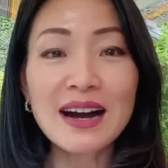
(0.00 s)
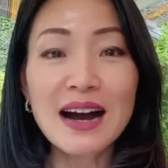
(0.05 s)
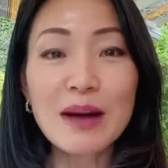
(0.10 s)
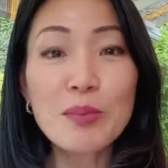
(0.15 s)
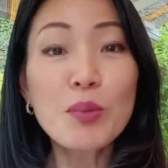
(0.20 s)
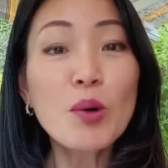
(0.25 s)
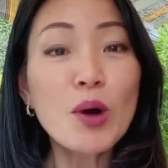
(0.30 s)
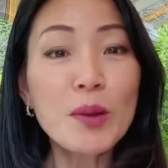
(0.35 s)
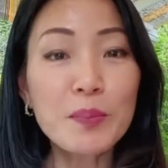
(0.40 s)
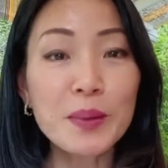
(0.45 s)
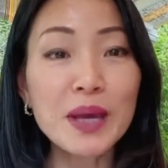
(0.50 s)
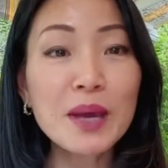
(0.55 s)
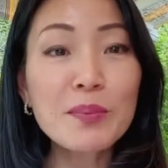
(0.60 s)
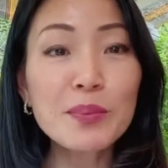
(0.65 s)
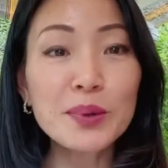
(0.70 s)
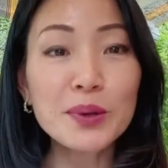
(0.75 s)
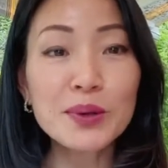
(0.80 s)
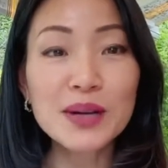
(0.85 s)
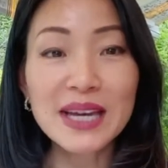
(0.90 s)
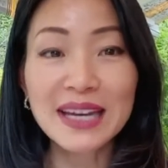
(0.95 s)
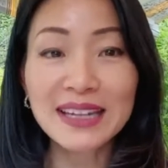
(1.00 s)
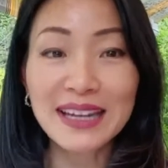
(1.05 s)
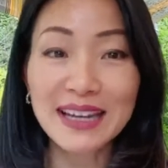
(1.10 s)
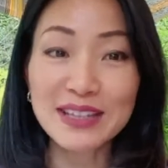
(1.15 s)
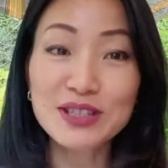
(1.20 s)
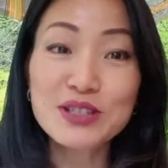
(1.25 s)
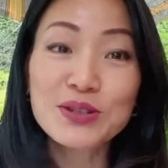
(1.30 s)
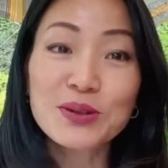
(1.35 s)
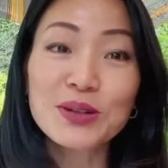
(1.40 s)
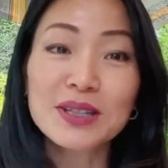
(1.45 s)
more people can
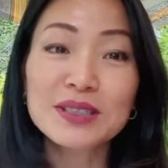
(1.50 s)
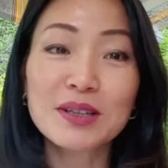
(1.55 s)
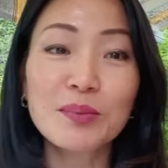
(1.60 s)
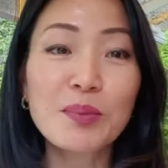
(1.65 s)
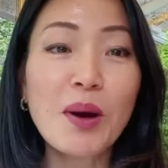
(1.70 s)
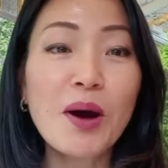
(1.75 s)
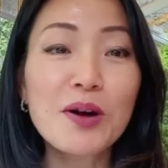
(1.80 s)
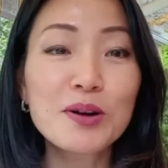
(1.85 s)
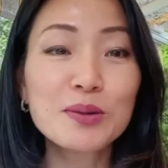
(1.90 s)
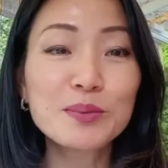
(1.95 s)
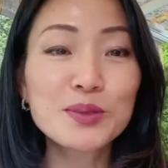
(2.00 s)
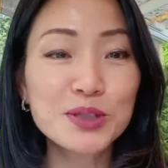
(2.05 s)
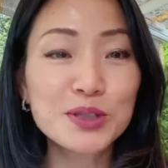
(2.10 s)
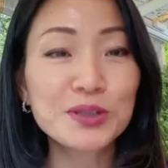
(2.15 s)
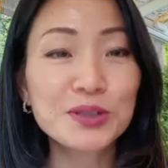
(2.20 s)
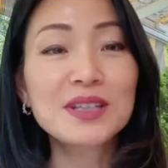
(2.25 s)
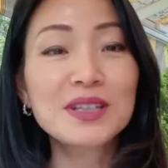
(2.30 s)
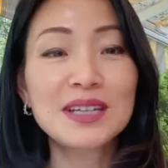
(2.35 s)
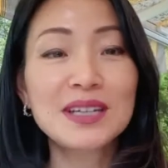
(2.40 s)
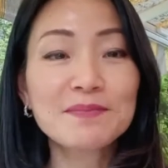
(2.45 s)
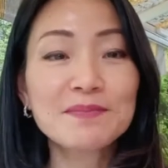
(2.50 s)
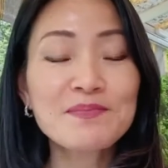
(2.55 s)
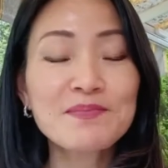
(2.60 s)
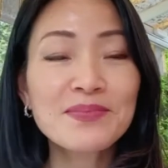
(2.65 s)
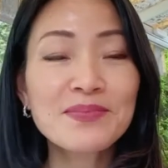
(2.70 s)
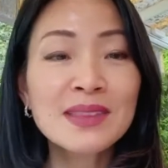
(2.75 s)
enjoy the ballroom journey.